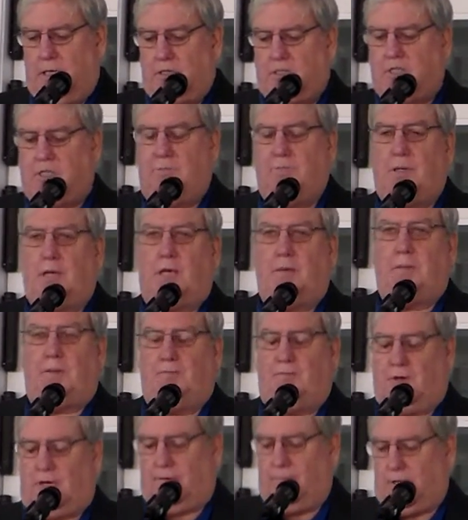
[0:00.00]
and she paid
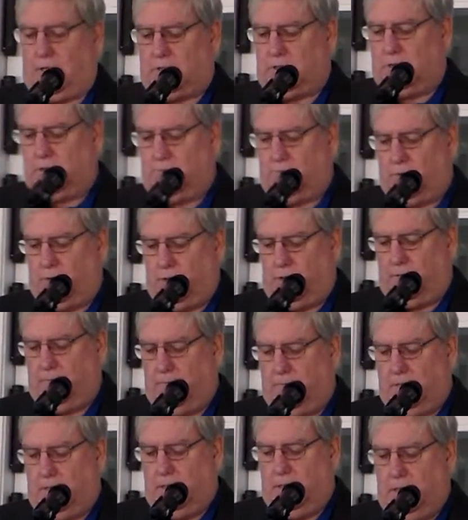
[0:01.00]
me $5 for
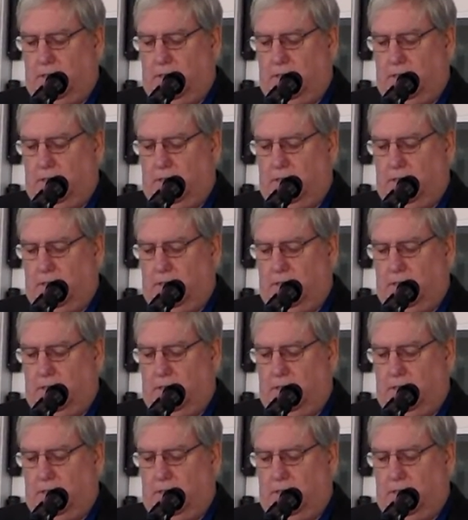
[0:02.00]
it.